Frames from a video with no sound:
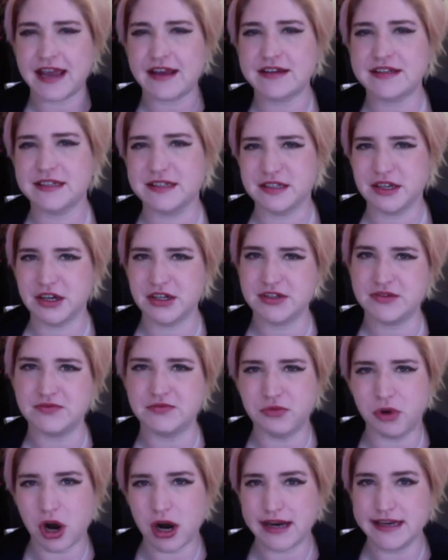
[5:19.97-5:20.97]
exercise of
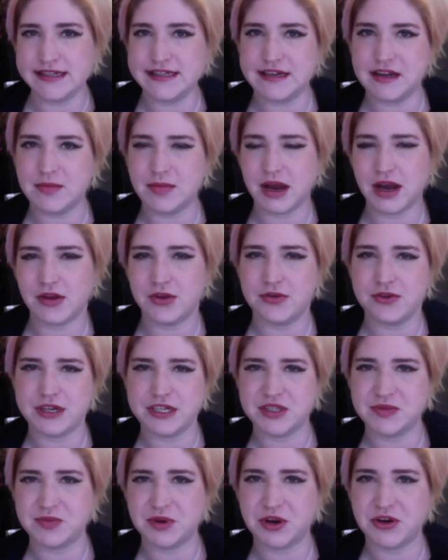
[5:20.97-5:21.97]
writing about your
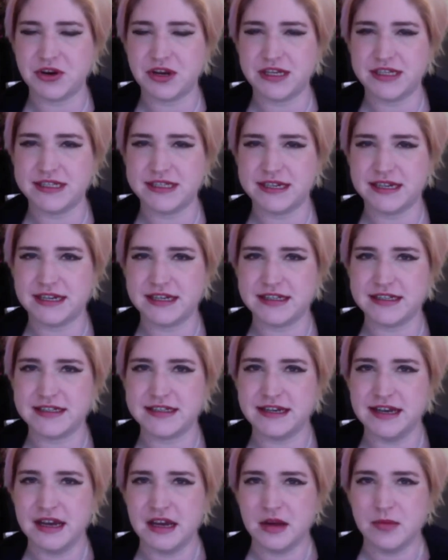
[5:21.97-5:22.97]
experiences,